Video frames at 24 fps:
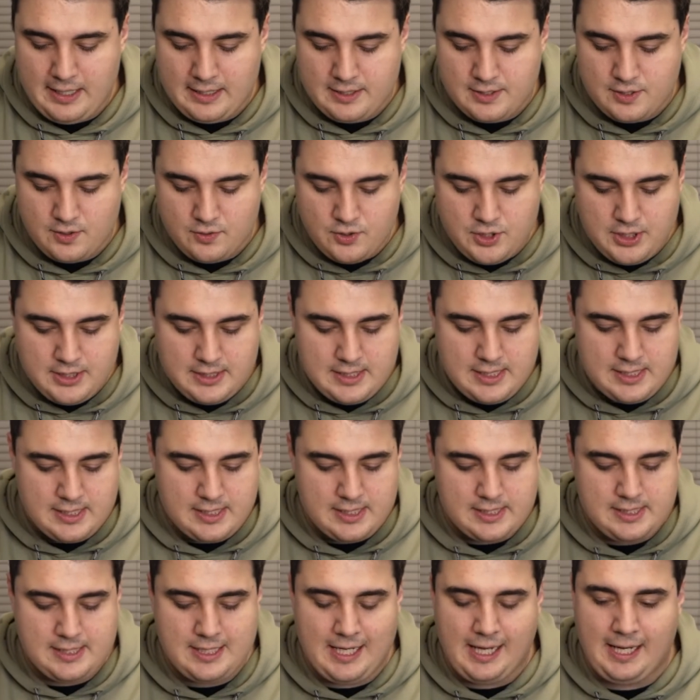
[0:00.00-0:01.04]
And so Jesus
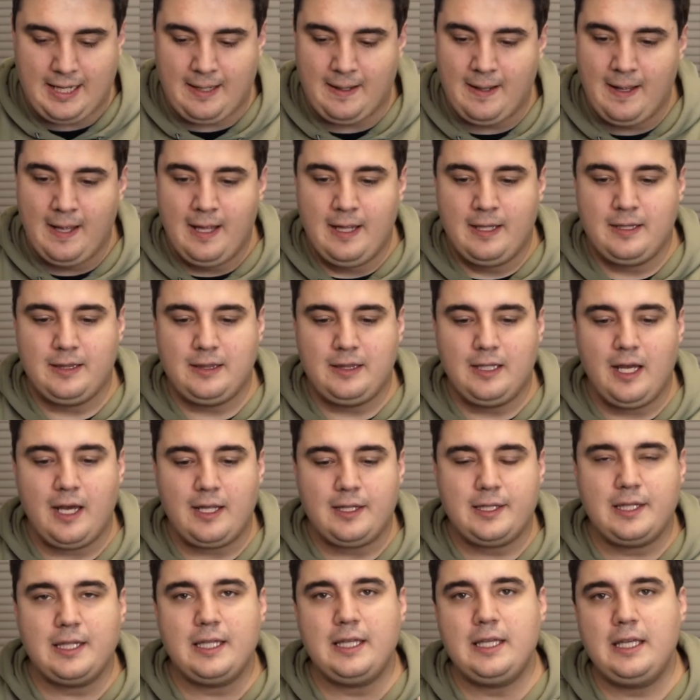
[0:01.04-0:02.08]
is saying,
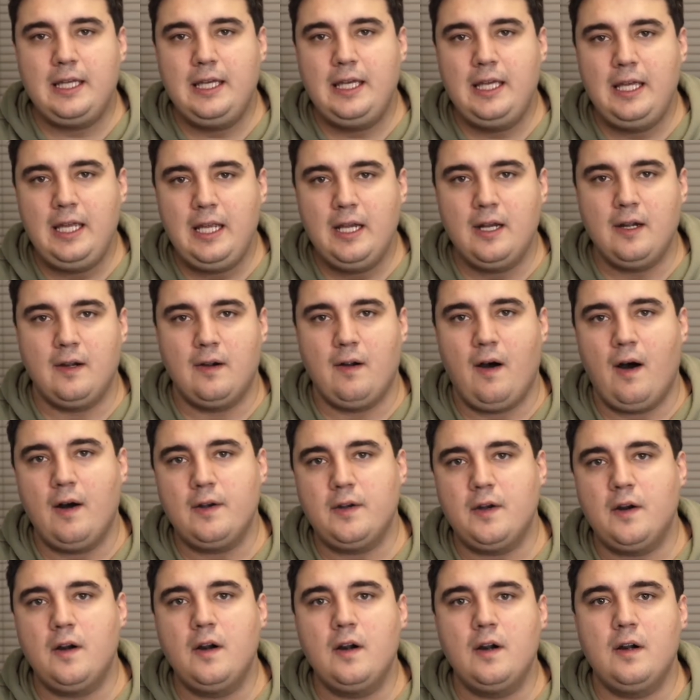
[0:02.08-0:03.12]
nothing here
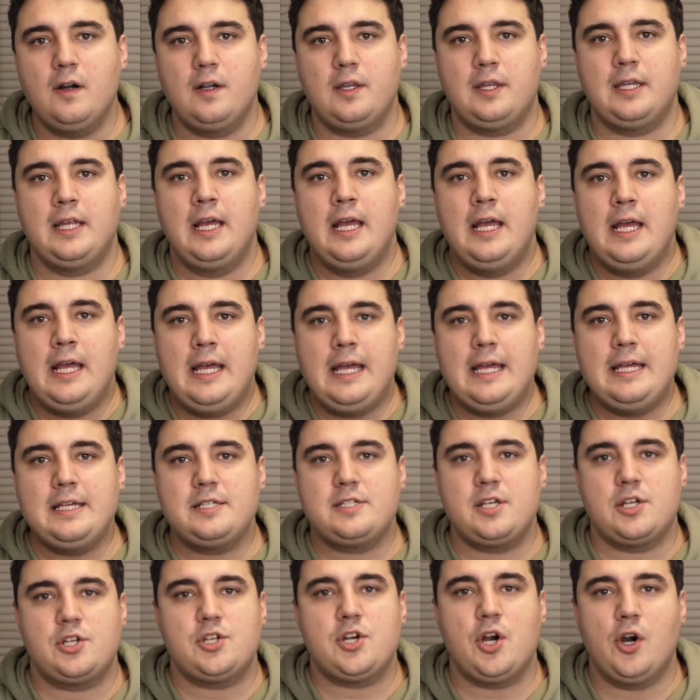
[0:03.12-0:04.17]
on earth
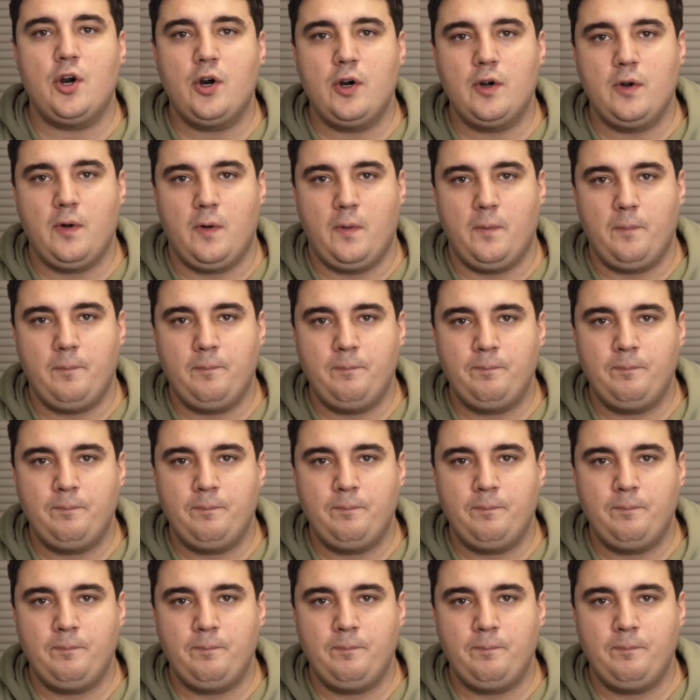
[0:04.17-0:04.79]
is eternal.